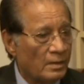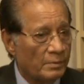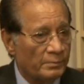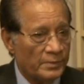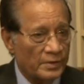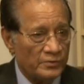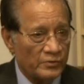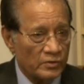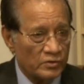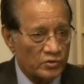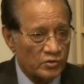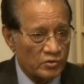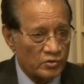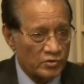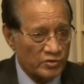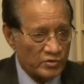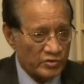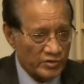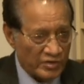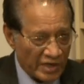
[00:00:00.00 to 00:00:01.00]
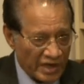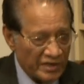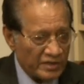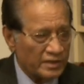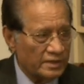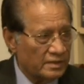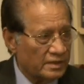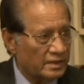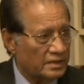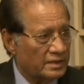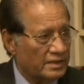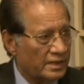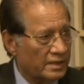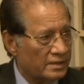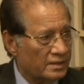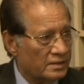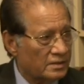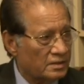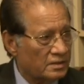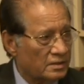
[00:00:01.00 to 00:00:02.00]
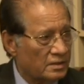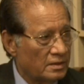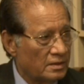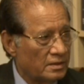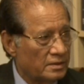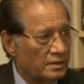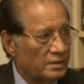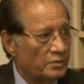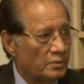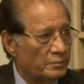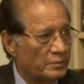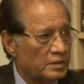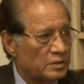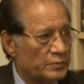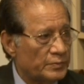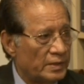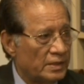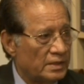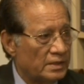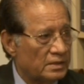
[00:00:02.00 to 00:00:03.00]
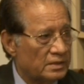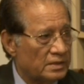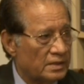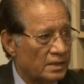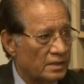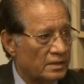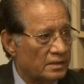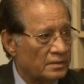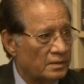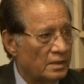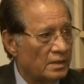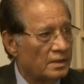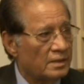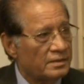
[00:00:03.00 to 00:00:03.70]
But you are changing the status, then you must be in a status.